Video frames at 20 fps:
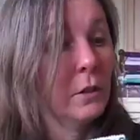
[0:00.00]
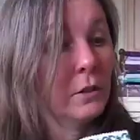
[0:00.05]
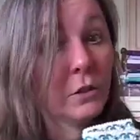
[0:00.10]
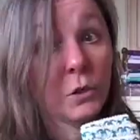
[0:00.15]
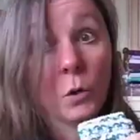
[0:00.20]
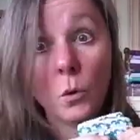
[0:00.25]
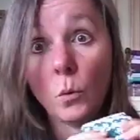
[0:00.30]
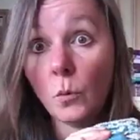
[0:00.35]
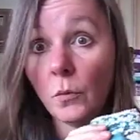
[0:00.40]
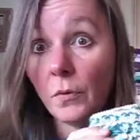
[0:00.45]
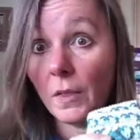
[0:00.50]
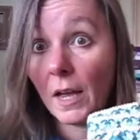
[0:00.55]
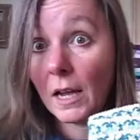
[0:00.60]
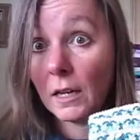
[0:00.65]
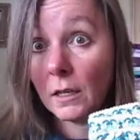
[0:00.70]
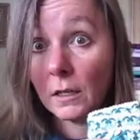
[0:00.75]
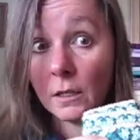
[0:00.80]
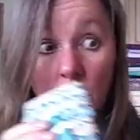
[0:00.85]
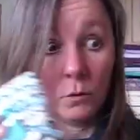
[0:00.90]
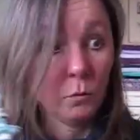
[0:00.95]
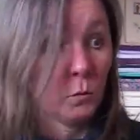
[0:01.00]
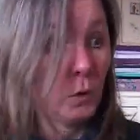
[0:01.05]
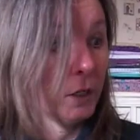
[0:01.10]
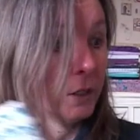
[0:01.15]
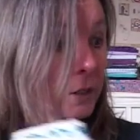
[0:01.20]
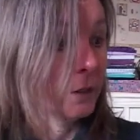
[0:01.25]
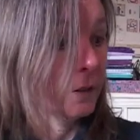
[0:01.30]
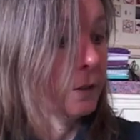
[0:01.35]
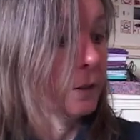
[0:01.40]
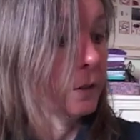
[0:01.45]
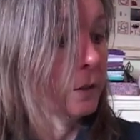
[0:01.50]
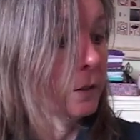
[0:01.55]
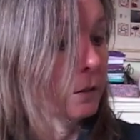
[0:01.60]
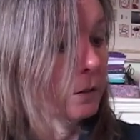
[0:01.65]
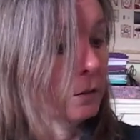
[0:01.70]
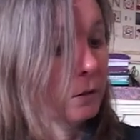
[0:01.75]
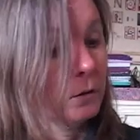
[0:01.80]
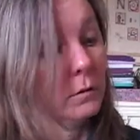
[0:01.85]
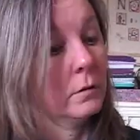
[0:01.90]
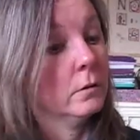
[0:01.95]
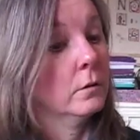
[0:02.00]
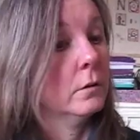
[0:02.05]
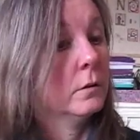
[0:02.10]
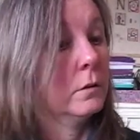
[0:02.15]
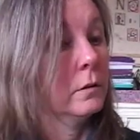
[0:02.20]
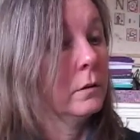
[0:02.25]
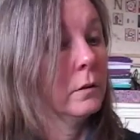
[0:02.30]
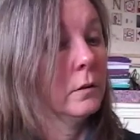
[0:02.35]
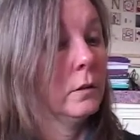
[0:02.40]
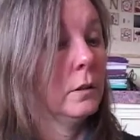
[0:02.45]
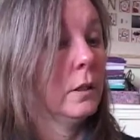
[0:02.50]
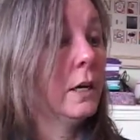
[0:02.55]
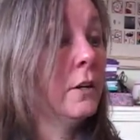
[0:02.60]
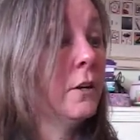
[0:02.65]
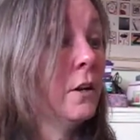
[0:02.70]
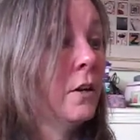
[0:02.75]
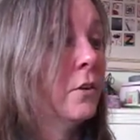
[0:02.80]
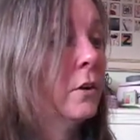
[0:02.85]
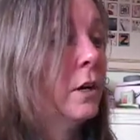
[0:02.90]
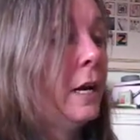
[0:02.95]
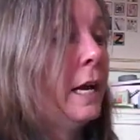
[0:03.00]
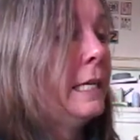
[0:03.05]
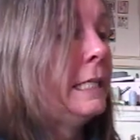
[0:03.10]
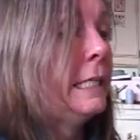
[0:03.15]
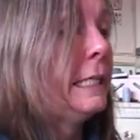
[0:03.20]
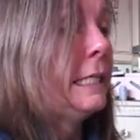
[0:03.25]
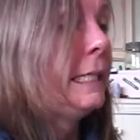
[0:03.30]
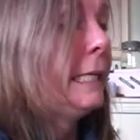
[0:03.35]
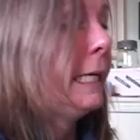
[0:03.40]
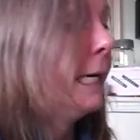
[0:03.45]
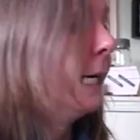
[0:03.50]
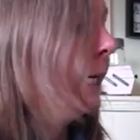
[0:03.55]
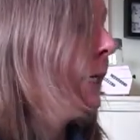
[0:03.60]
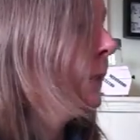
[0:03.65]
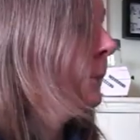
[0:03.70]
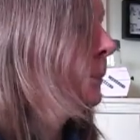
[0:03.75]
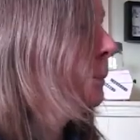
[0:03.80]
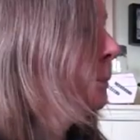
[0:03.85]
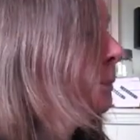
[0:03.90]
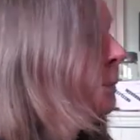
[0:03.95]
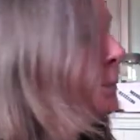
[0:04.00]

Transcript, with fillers: So that was another idea.